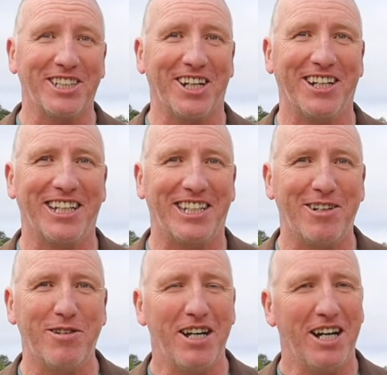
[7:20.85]
certainly
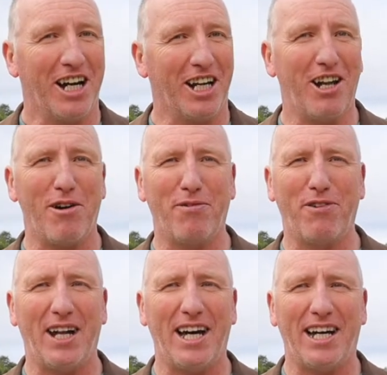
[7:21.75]
do, a lot of
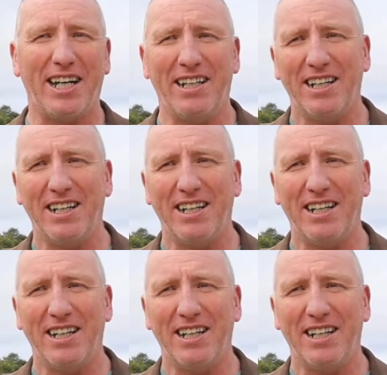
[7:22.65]
flair,